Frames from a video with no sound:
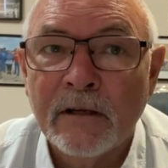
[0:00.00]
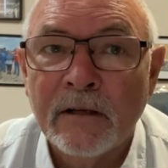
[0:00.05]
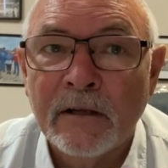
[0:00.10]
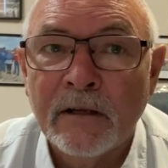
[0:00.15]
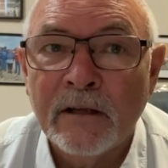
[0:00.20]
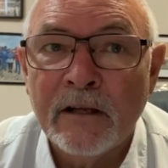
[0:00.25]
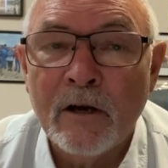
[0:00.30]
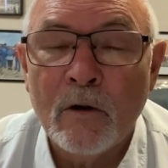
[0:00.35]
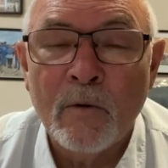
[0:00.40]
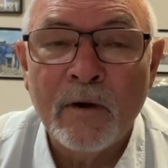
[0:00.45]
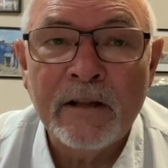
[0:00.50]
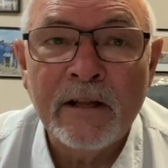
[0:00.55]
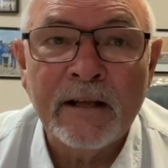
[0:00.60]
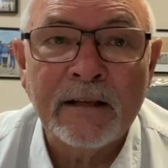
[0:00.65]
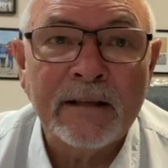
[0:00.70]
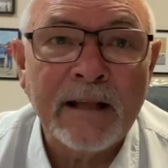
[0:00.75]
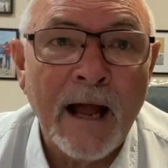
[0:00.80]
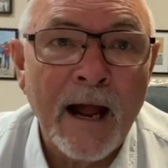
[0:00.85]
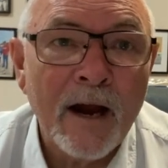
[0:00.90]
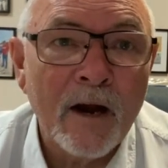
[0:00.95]
You know, when the
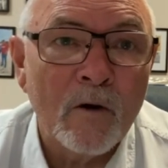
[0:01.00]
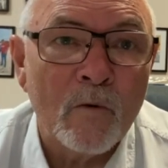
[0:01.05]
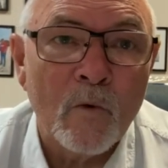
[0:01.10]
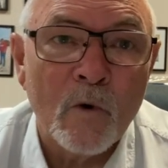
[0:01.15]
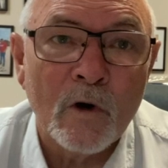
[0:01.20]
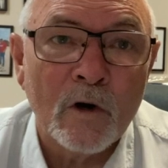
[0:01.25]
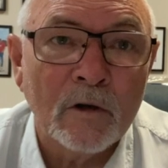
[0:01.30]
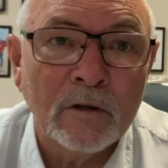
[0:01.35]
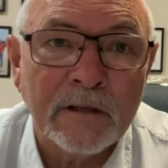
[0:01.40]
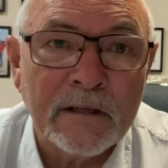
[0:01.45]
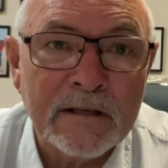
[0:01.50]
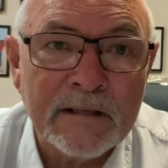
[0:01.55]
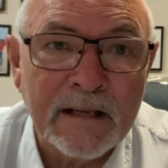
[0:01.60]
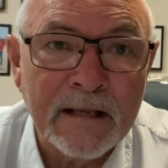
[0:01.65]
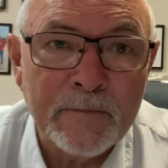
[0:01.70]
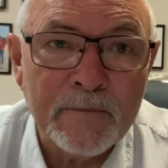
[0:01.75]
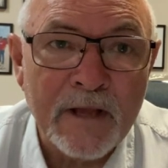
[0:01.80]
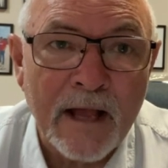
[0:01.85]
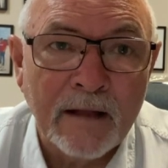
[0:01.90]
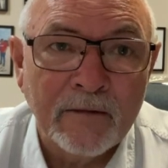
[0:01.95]
entire world, it
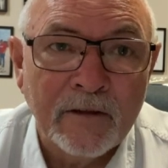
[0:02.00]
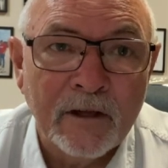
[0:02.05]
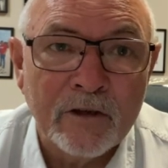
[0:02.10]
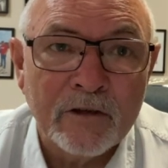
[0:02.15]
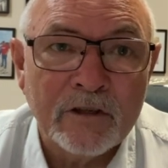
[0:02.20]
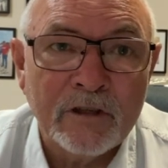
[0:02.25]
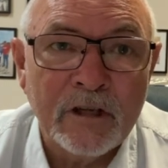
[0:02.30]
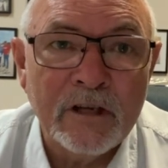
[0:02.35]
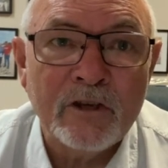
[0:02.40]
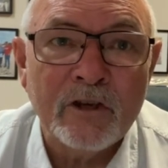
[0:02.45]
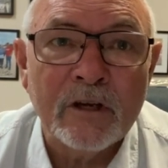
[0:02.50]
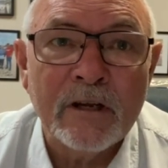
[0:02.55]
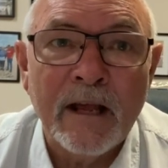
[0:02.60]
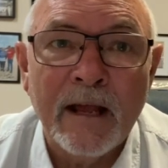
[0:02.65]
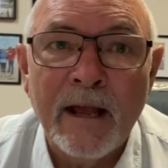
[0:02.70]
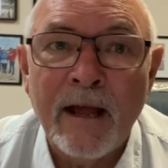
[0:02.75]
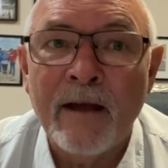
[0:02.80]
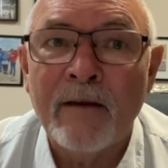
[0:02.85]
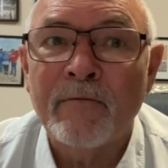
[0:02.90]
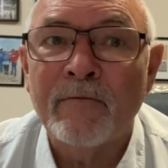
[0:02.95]
seems, out there is teaching
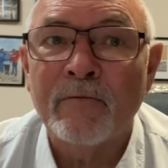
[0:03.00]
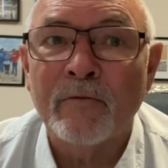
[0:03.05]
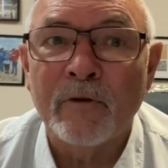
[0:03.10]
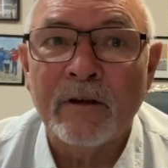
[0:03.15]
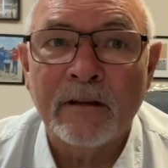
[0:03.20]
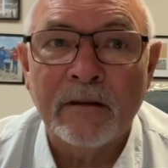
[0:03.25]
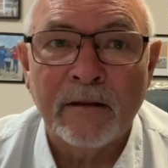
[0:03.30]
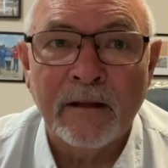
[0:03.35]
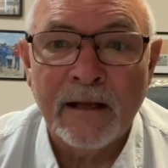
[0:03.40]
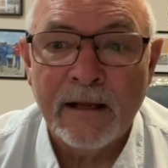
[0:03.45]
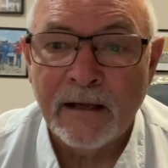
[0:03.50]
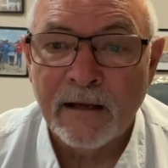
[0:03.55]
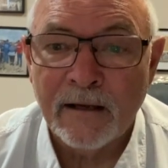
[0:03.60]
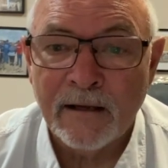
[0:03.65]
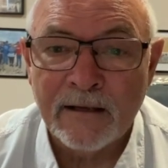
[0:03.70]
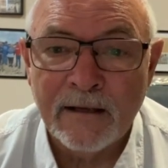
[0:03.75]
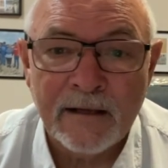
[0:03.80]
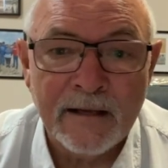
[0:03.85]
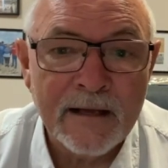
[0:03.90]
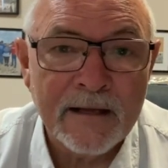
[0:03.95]
everything
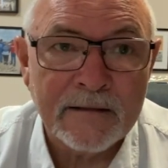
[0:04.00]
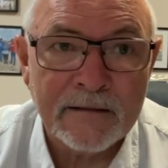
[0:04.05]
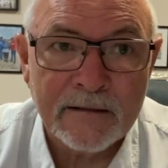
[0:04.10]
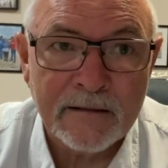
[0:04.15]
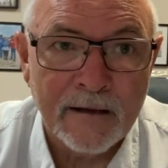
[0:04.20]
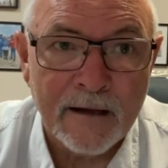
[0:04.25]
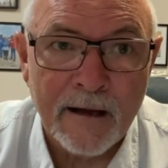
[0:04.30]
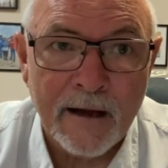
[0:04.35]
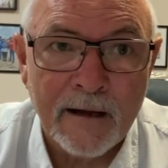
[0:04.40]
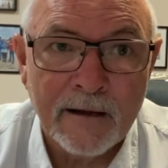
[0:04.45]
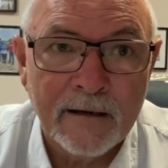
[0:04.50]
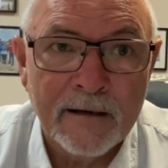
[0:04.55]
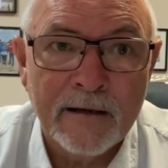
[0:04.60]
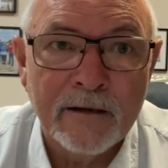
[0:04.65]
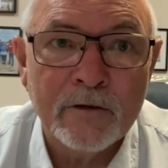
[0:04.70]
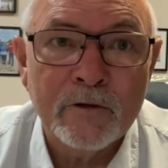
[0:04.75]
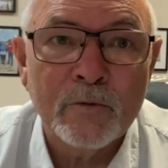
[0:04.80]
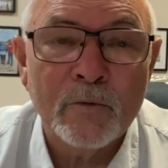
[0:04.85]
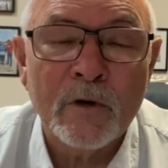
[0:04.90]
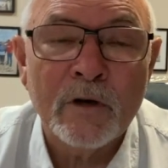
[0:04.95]
against God and
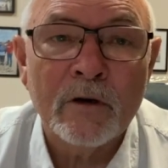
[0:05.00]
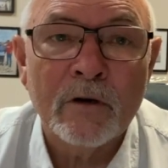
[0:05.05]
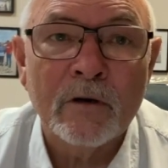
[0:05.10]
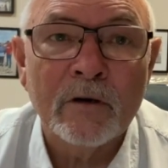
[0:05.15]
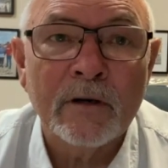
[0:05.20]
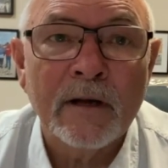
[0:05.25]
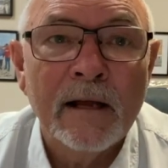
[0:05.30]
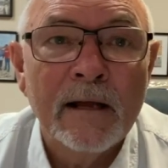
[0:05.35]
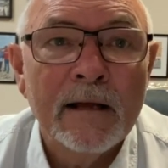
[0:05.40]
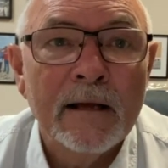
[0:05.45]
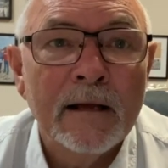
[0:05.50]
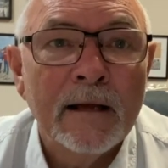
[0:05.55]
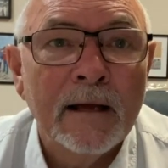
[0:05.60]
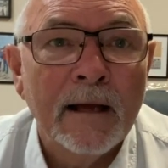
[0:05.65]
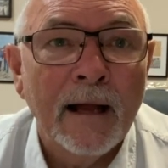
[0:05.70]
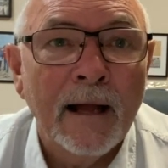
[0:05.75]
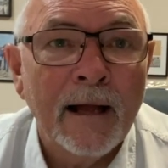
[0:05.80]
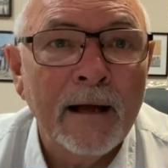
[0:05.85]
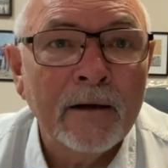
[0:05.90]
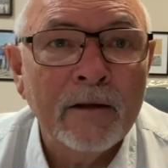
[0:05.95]
His Word,
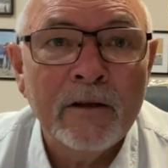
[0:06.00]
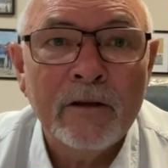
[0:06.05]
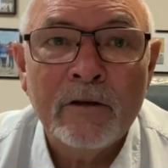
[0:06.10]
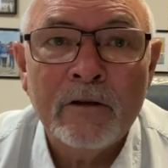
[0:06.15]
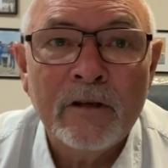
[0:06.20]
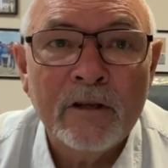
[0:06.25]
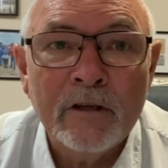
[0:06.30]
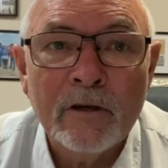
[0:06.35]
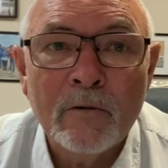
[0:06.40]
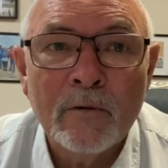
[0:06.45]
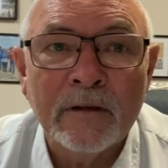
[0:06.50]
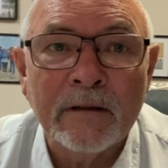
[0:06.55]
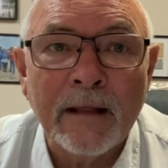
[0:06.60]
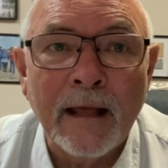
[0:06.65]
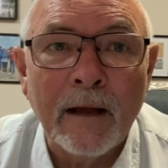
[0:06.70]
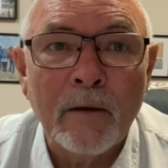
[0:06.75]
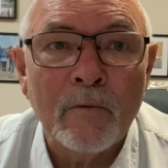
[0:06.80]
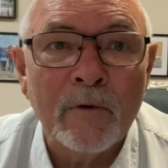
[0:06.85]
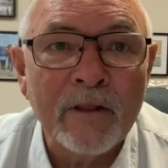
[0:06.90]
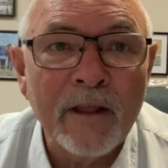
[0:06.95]
how do you deal with
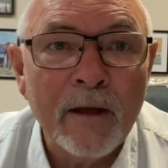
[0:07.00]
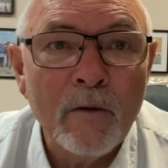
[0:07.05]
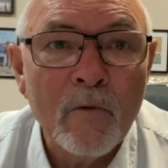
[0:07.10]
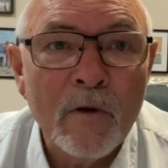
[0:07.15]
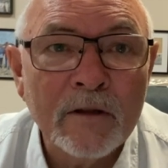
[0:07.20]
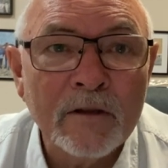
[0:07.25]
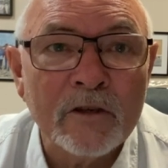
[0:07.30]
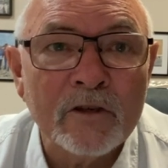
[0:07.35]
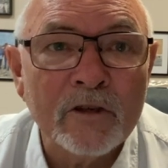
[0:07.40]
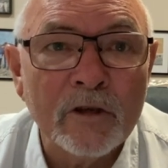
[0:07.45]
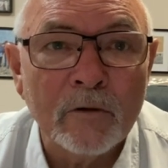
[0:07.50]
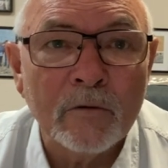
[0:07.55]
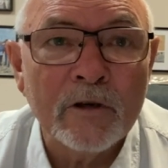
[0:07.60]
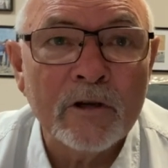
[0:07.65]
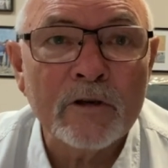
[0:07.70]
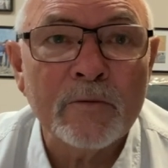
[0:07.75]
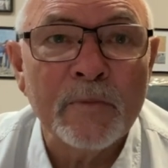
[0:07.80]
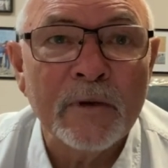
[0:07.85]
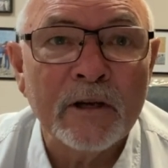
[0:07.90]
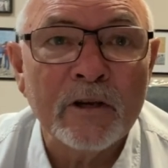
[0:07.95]
that? Well, they want the
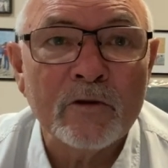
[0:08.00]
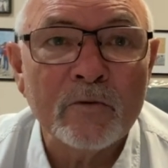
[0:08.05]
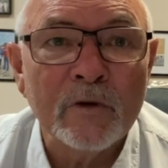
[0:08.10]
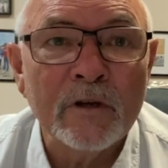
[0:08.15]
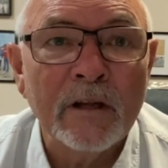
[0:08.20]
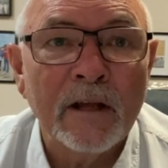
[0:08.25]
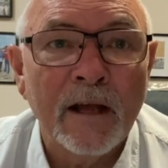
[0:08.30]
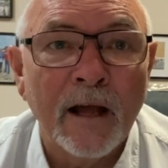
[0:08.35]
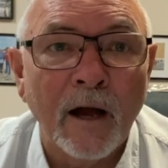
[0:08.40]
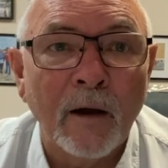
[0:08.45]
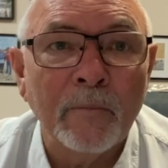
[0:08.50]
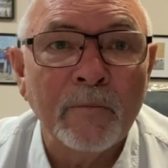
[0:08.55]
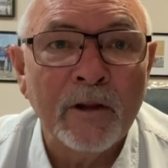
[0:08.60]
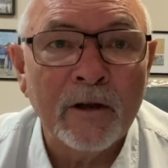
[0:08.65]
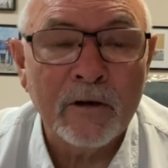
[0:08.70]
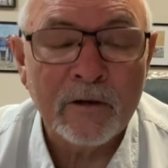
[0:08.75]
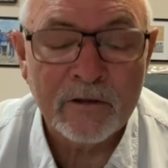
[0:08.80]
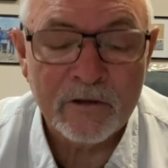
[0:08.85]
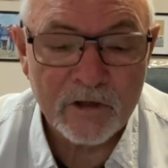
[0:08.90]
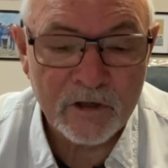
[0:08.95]
children's ministry to help
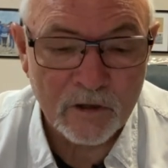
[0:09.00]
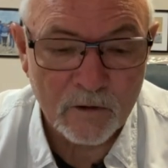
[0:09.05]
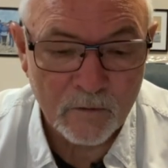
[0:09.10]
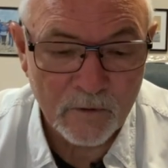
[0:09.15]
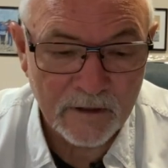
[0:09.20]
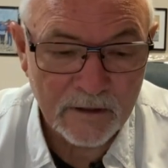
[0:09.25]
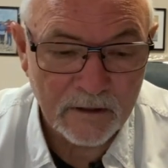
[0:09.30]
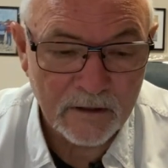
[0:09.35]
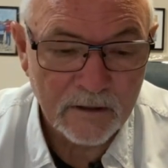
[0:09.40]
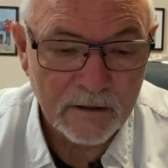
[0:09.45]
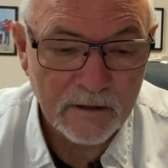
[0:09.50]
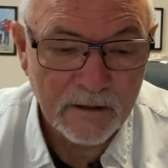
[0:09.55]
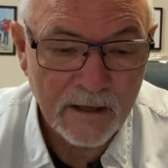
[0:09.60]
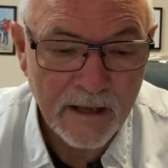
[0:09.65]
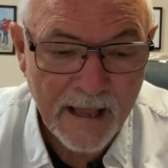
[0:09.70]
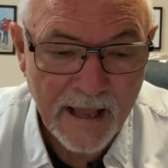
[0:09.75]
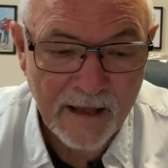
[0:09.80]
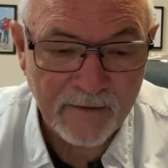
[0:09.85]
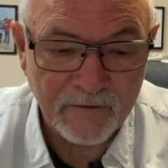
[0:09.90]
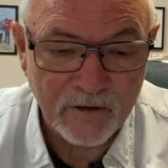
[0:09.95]
their children
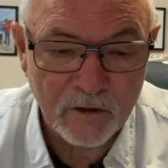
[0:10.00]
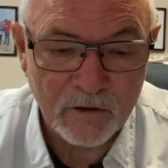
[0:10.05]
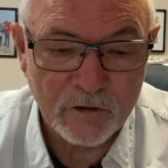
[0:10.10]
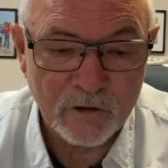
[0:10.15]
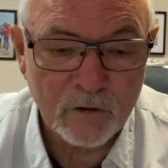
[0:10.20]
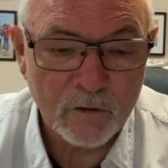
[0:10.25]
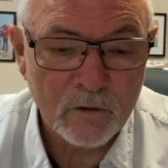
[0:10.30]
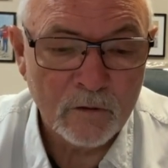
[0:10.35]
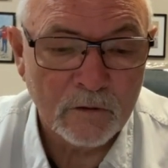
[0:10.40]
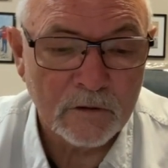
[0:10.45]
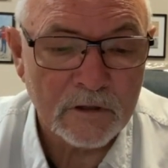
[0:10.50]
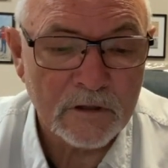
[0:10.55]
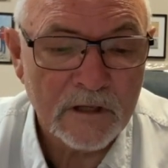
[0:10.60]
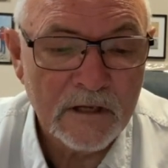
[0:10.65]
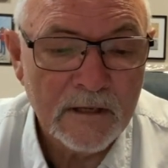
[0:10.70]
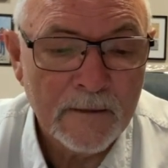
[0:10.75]
have those tools.